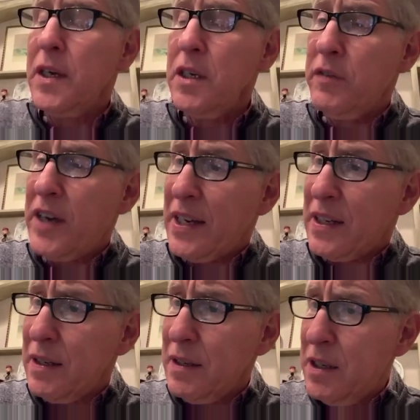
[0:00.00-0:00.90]
You've got
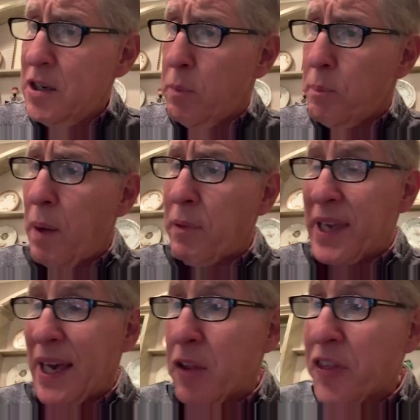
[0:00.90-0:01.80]
public
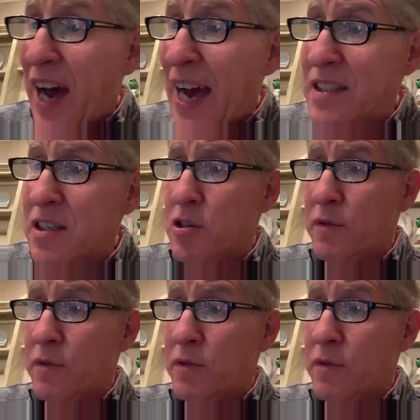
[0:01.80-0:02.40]
health guidance,